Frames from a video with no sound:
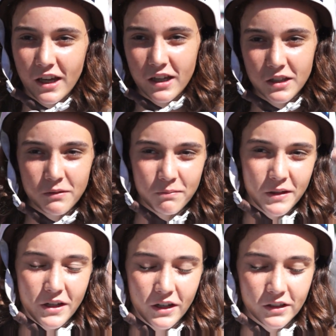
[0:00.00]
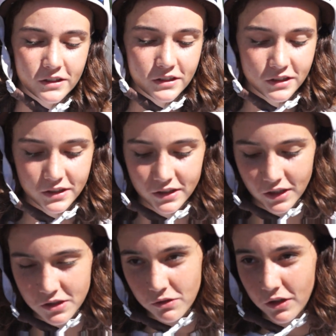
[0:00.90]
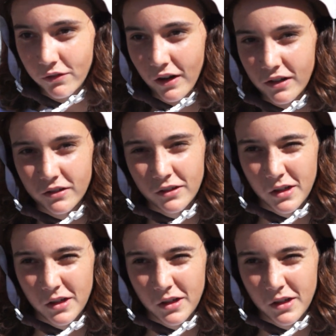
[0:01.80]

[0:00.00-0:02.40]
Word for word: skate because it's really fun.